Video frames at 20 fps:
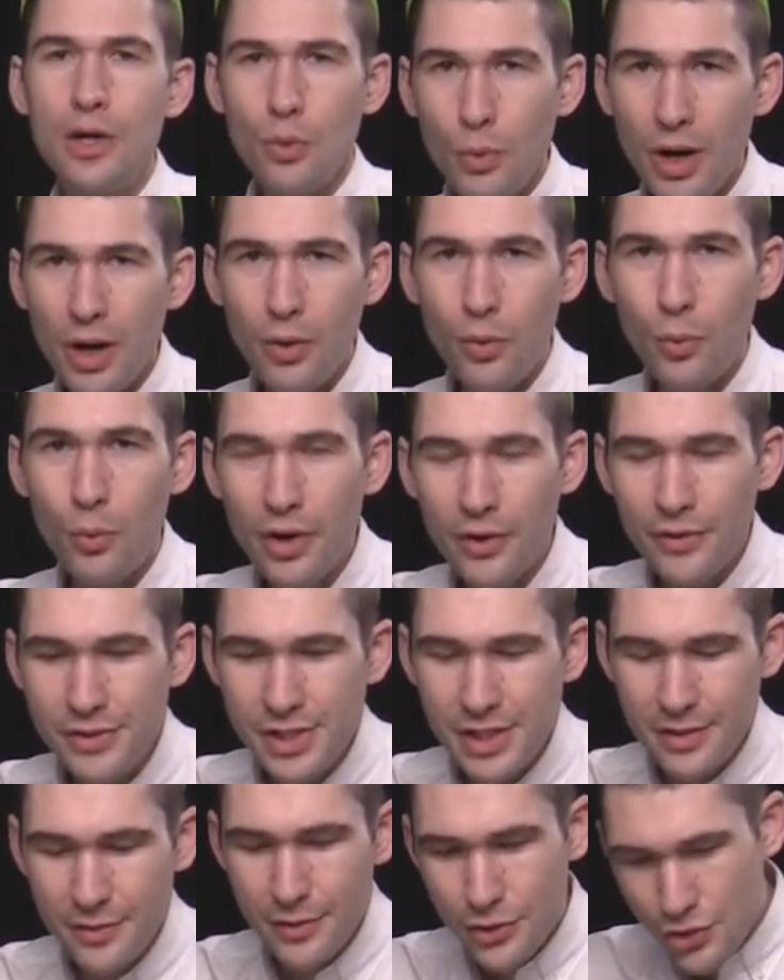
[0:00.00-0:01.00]
Well, where
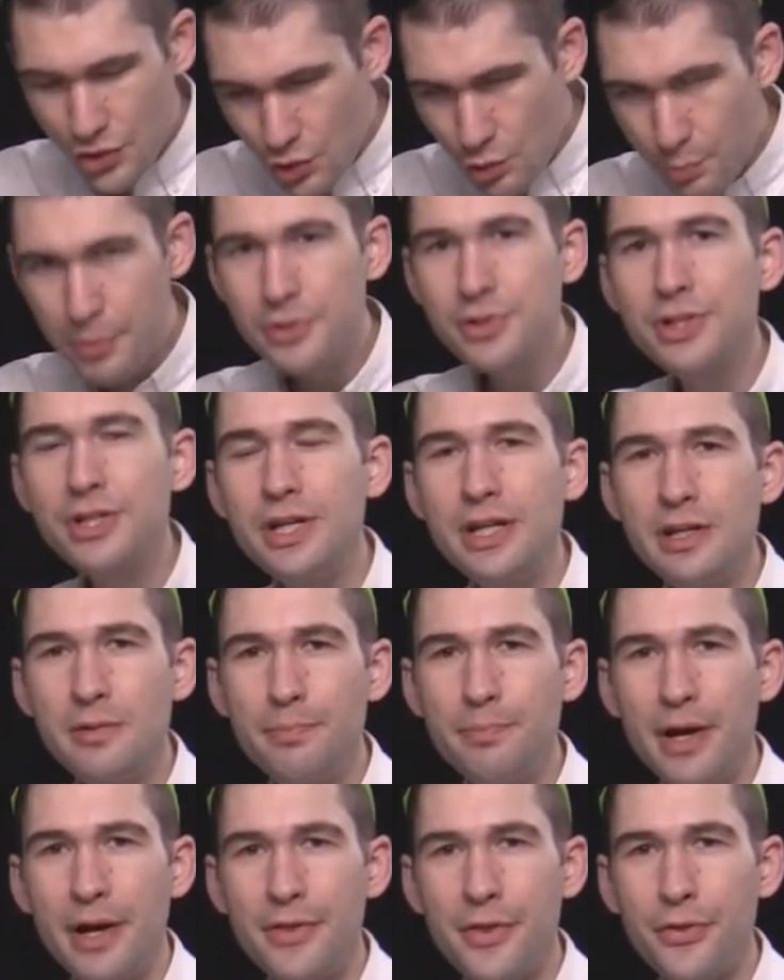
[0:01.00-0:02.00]
is it
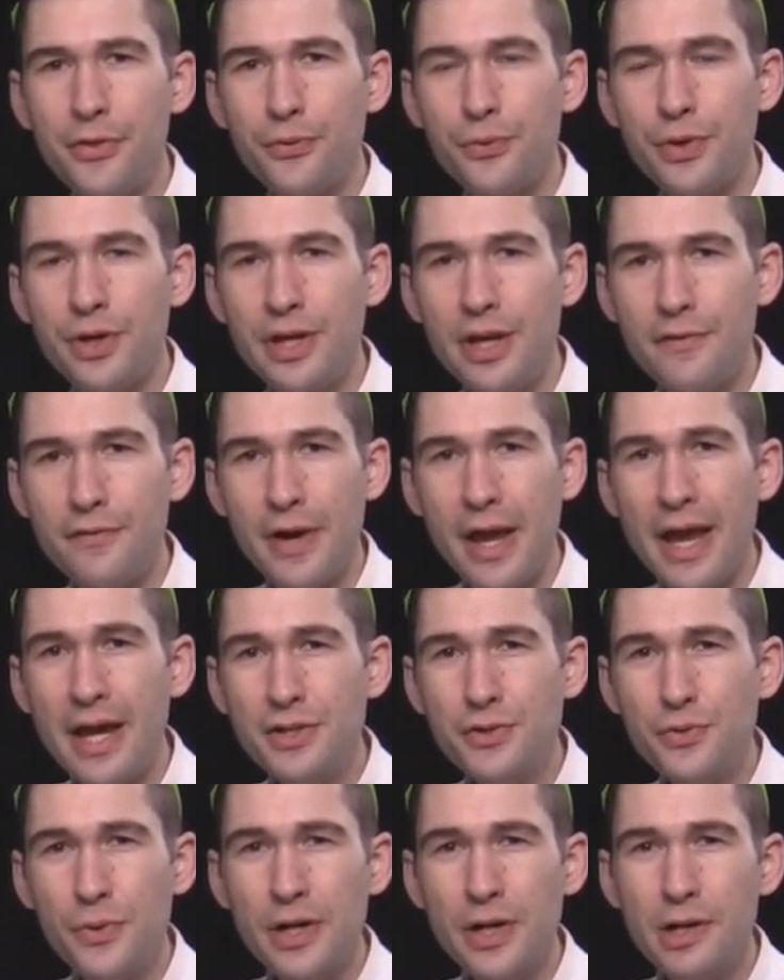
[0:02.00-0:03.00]
superseded by the 3? If I
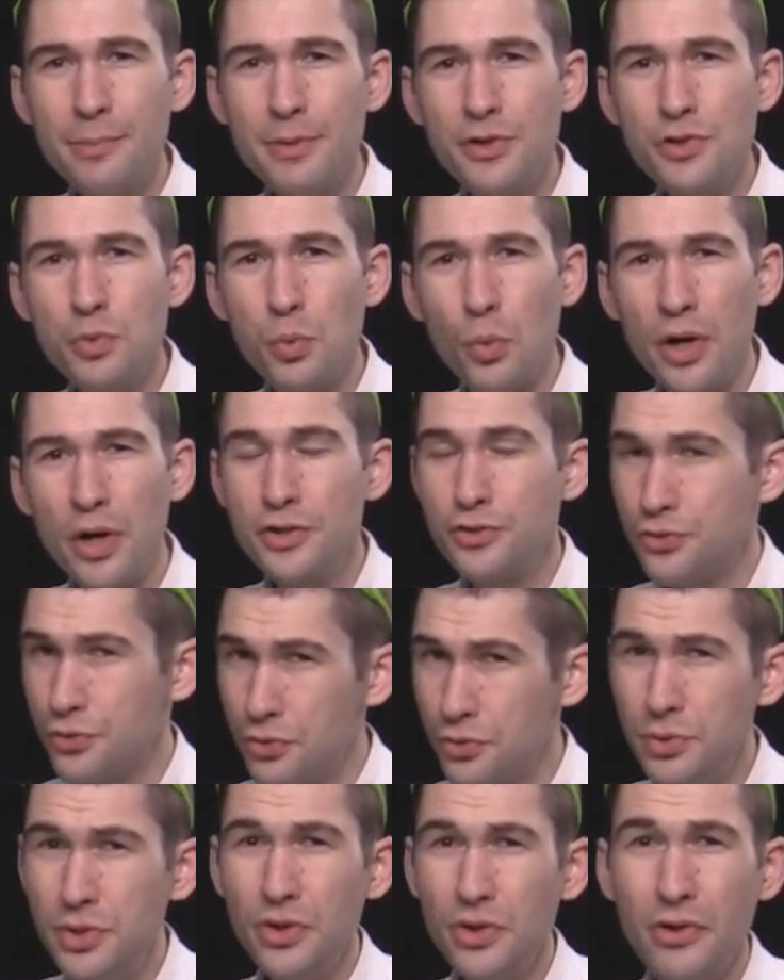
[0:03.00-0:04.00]
had to recommend one,
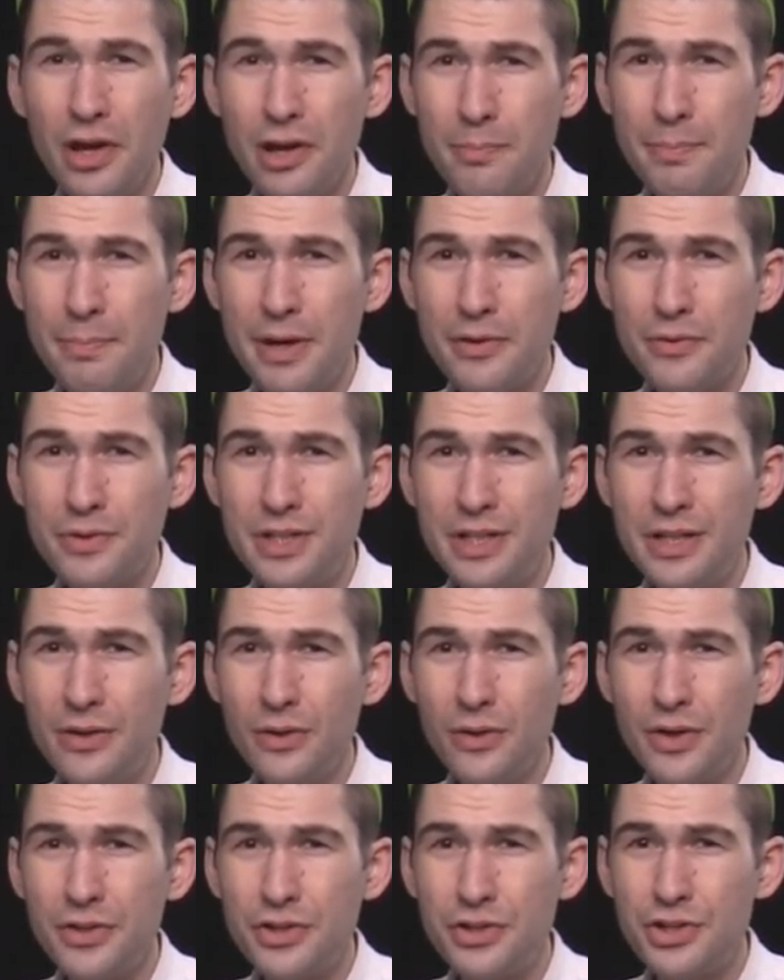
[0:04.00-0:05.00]
true, you'll get a better deal
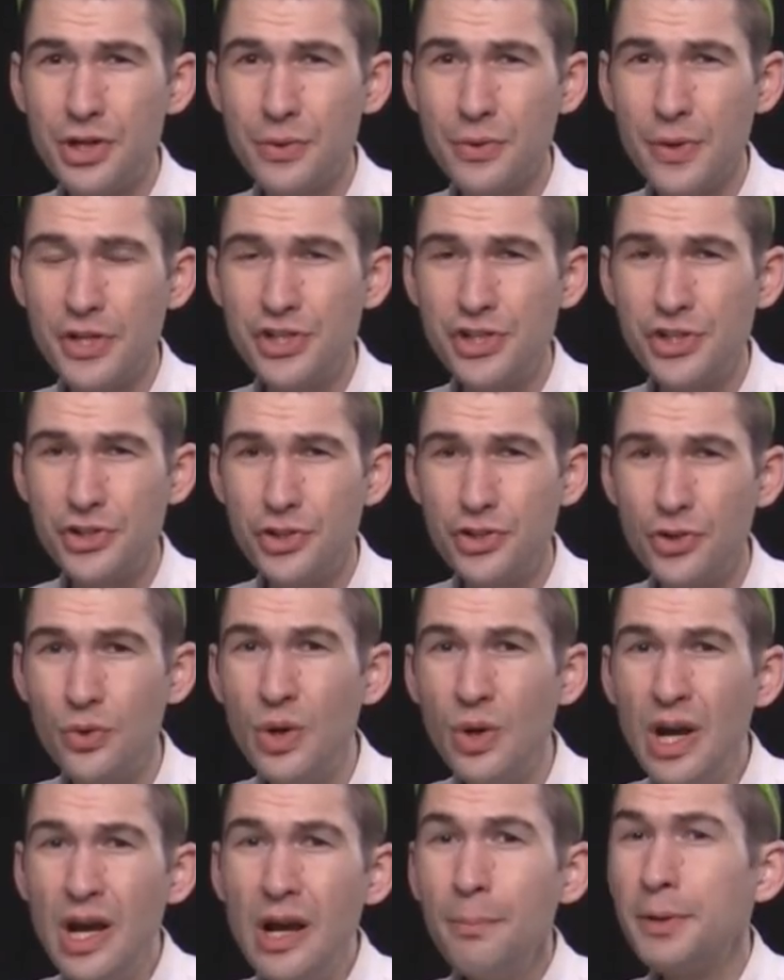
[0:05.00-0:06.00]
on the Generation 2,
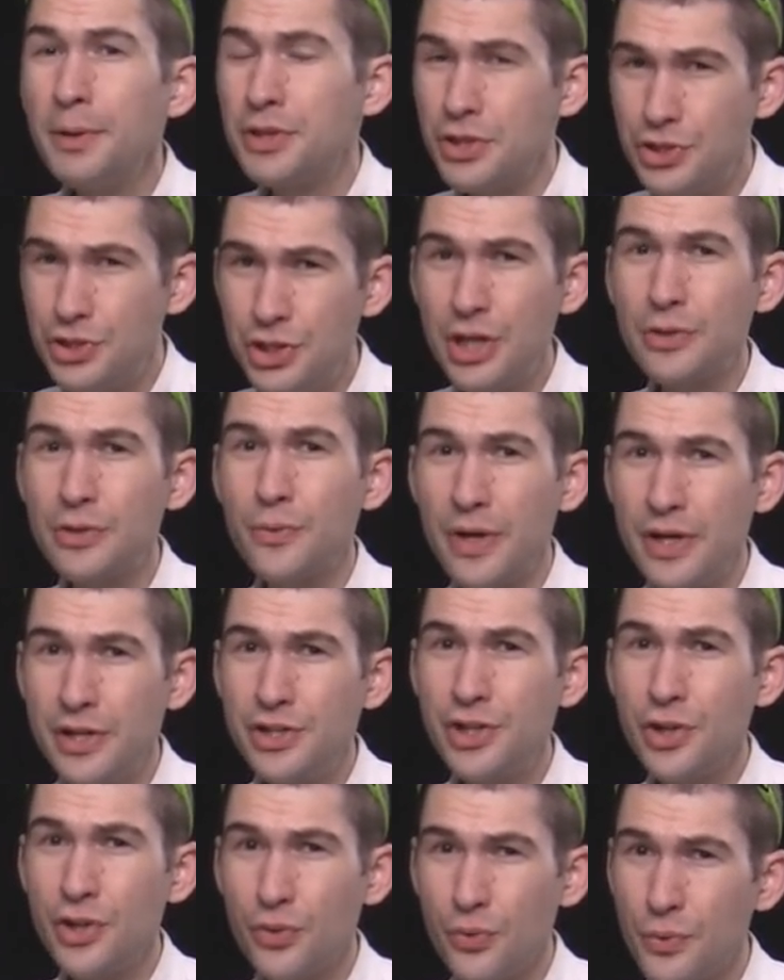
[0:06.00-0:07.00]
but the
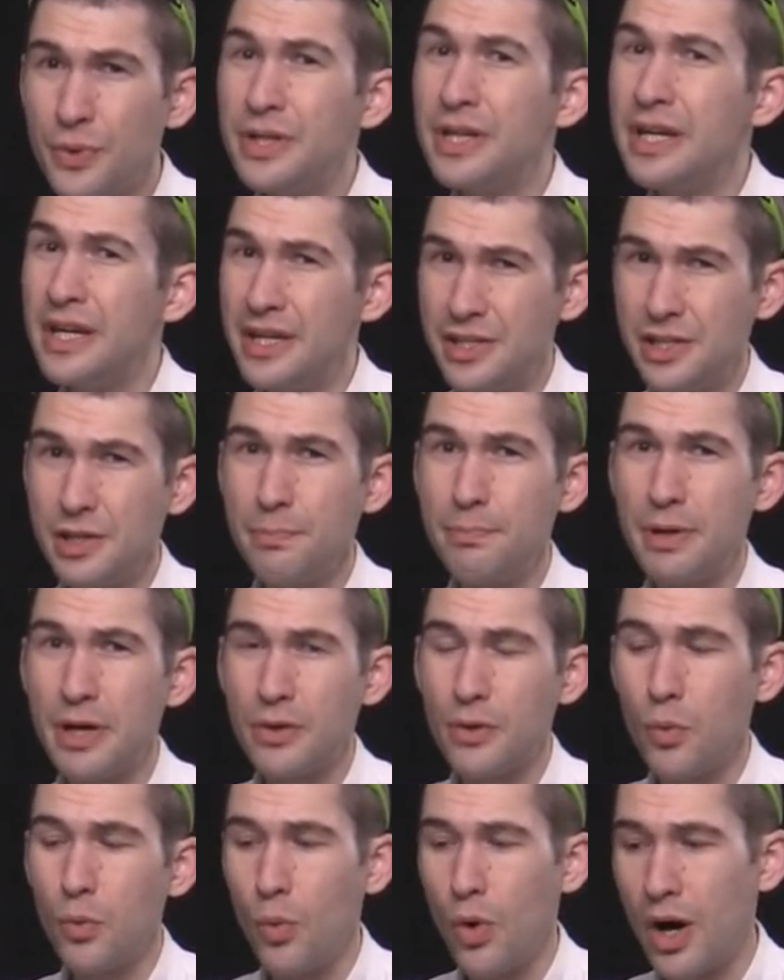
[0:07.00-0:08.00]
Generation 3 is a
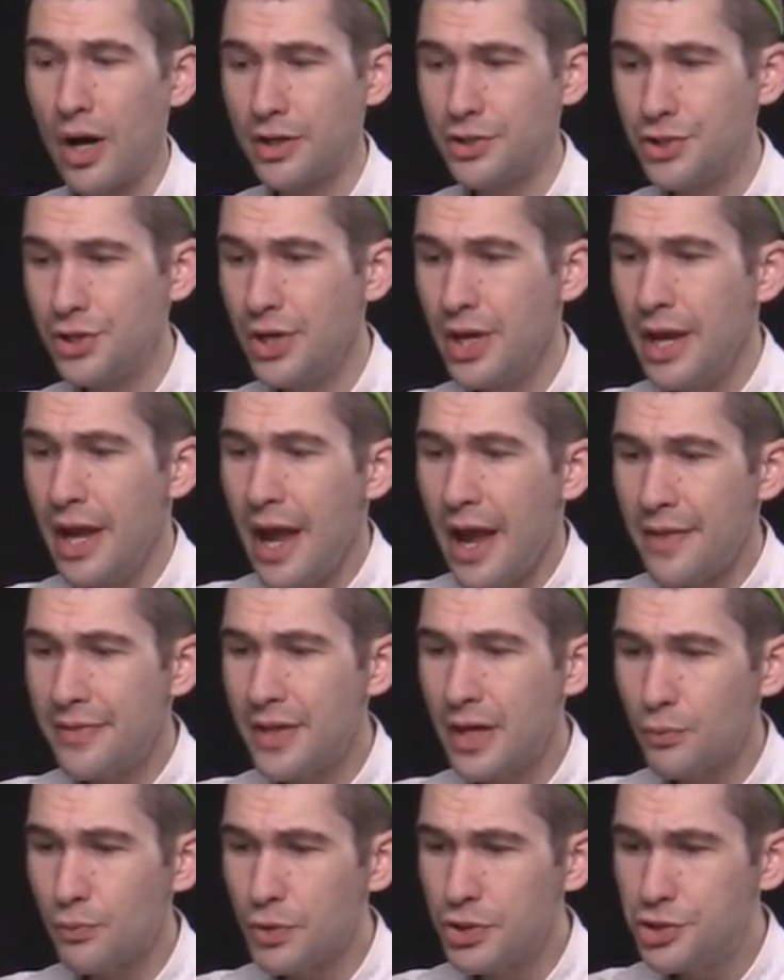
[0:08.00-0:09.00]
better watch. And
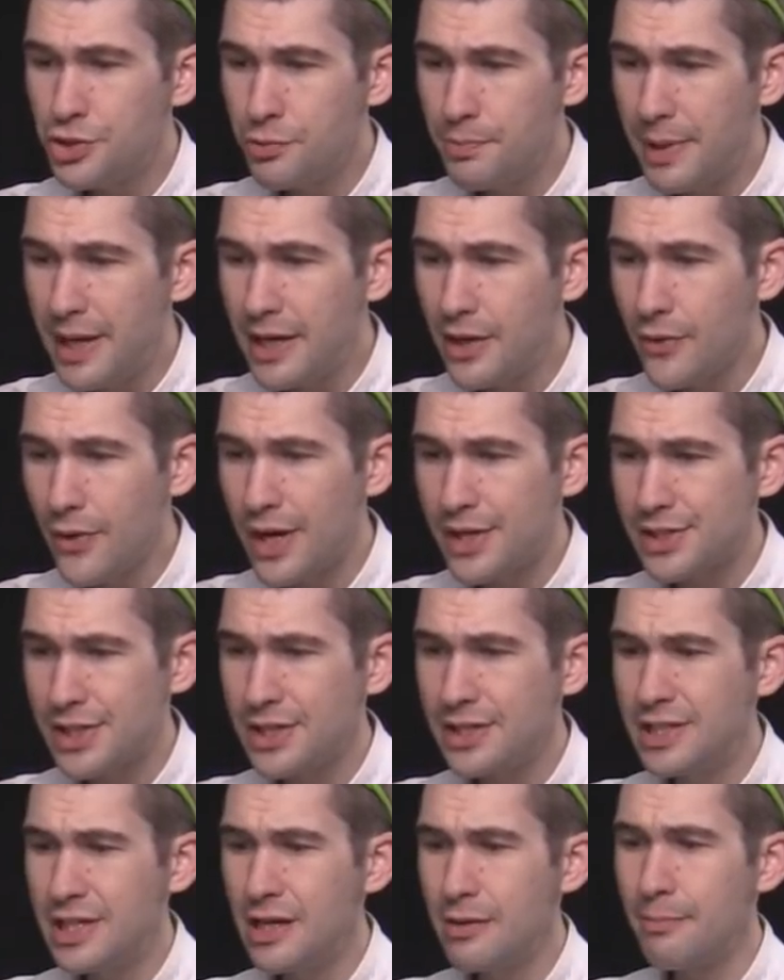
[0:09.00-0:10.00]
then Richard Baker
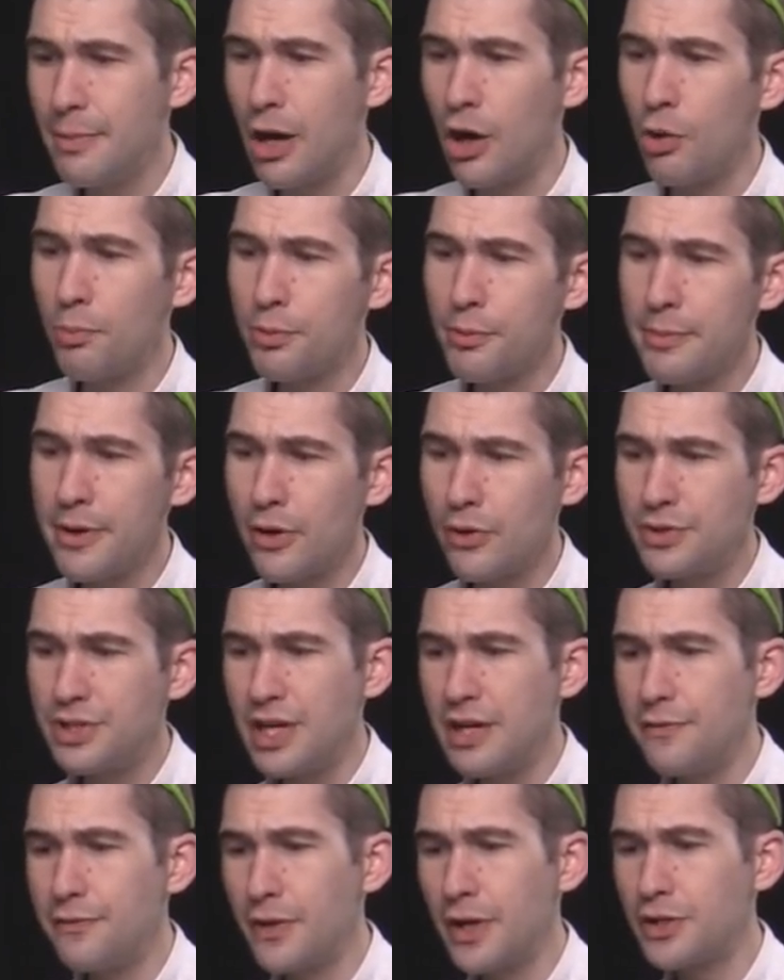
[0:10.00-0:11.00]
asking, Tim, El Primero
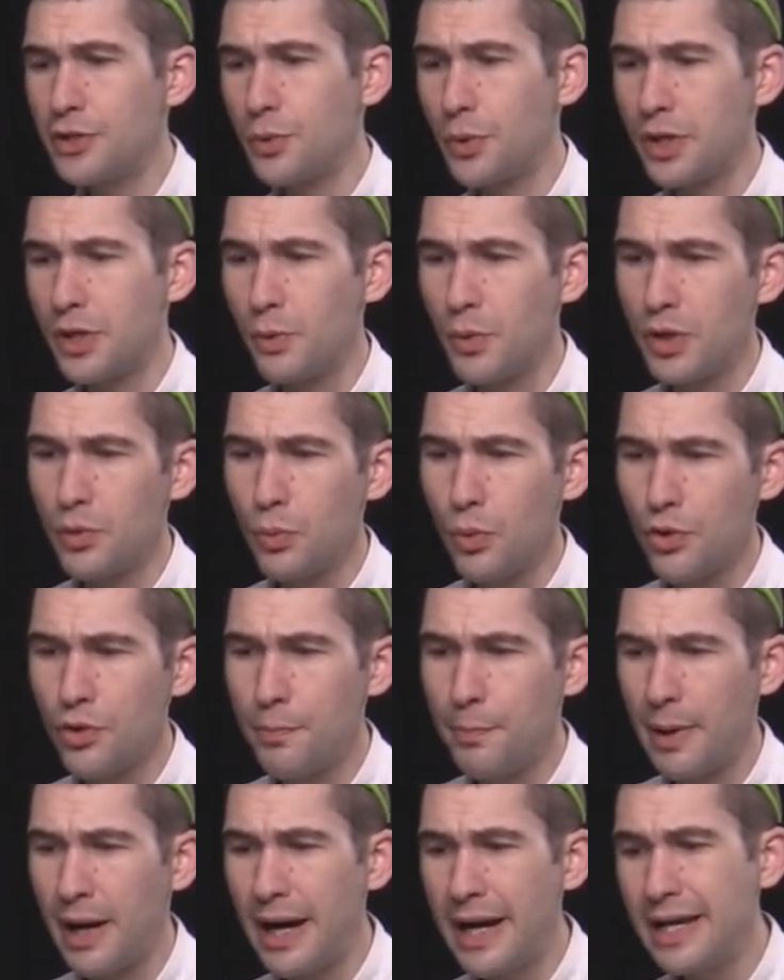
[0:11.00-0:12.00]
Dayfly 21
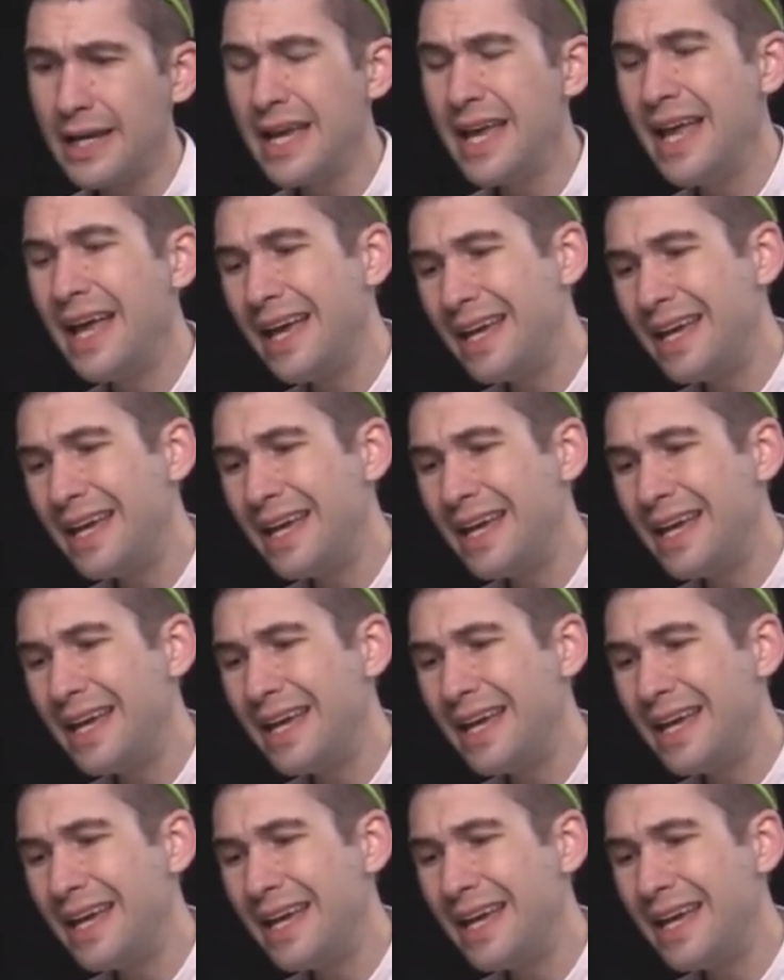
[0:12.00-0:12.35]
worth buying?